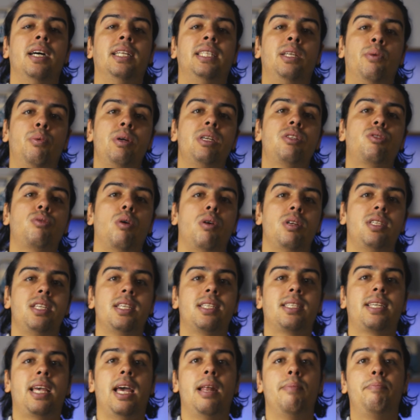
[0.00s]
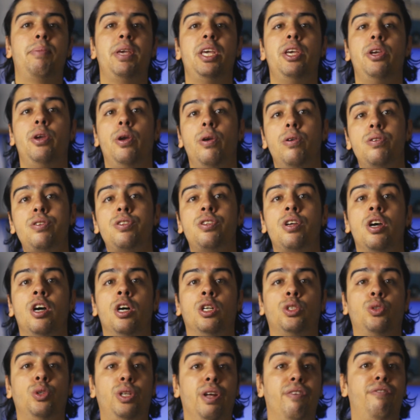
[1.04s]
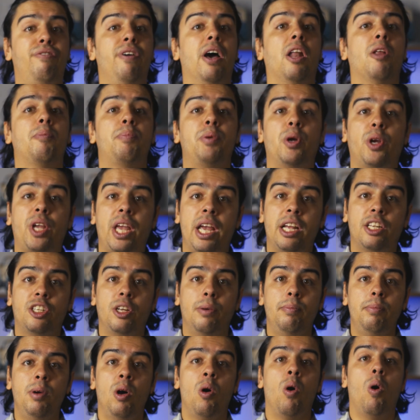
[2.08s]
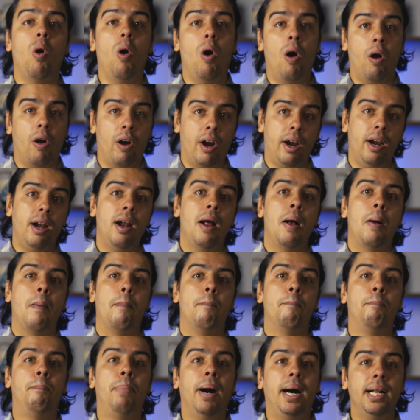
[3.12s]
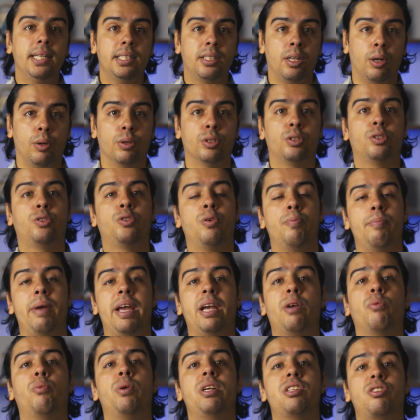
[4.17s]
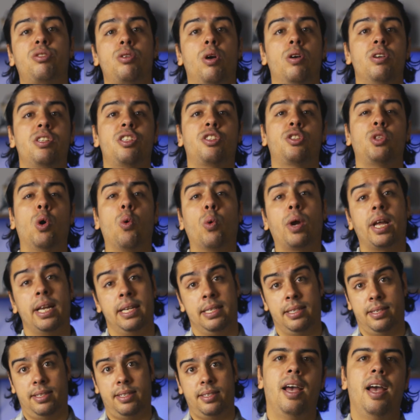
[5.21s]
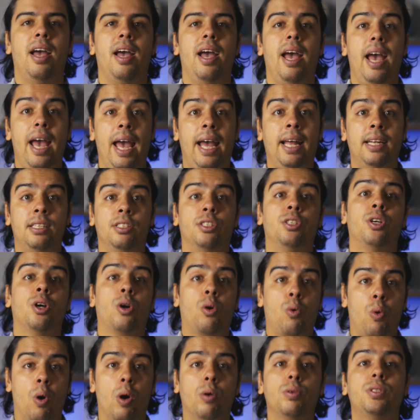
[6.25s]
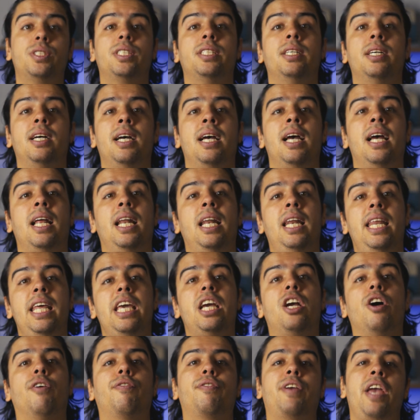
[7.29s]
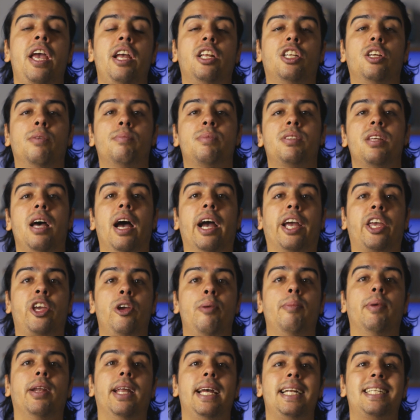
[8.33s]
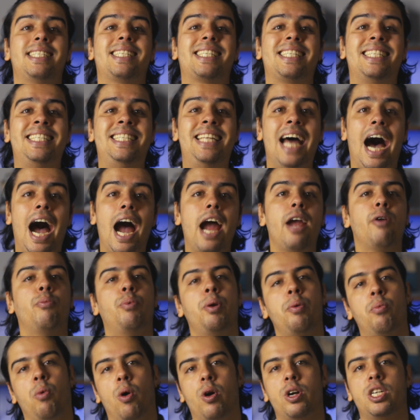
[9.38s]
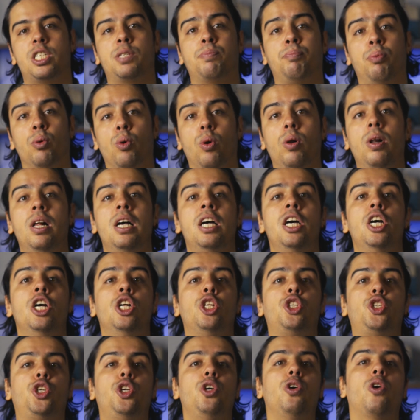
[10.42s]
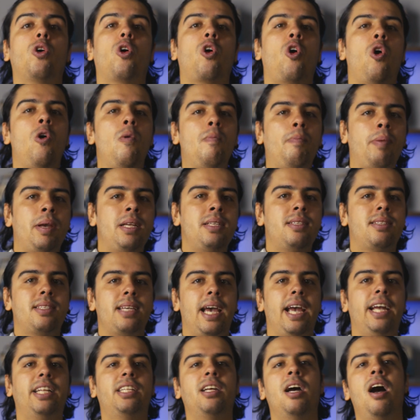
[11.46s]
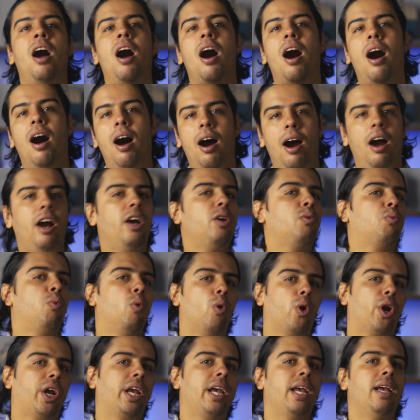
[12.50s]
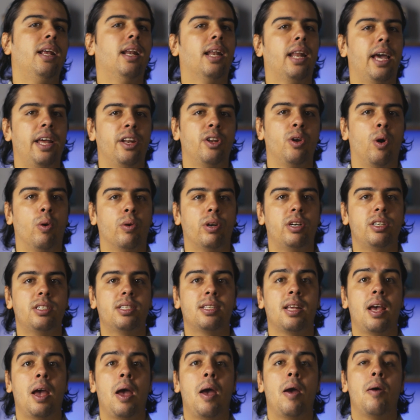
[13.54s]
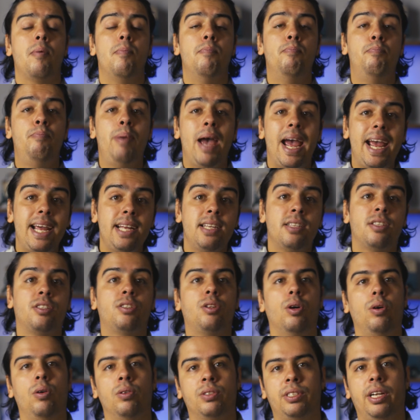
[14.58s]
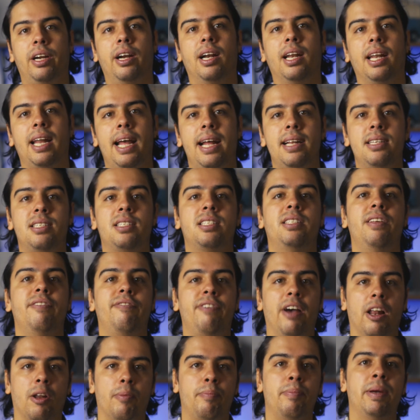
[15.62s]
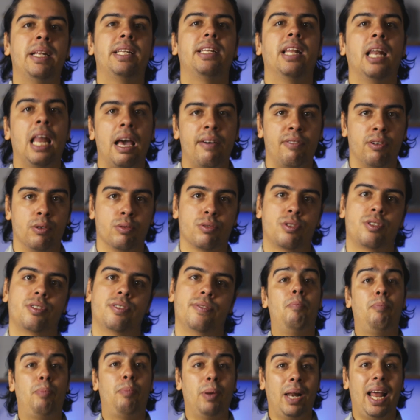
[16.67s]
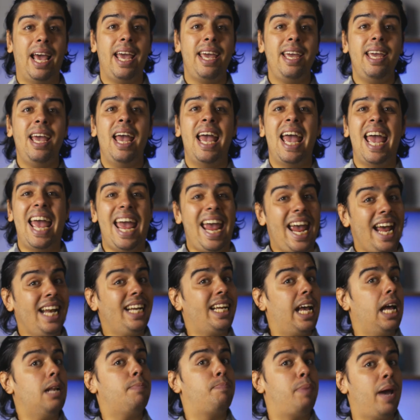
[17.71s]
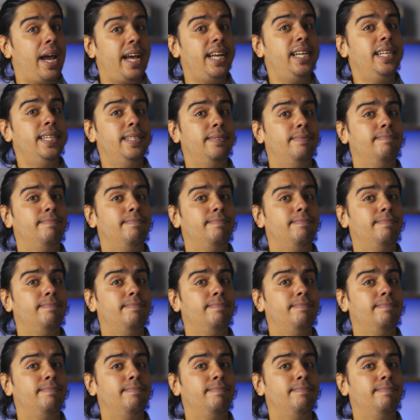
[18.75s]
The resources can be used to develop your kingdom or bundled to make resource tokens. And, quote, League of Kingdoms accumulates DAI rewards pool to compensate hardworking landowners based on their land's development levels. Play and get paid?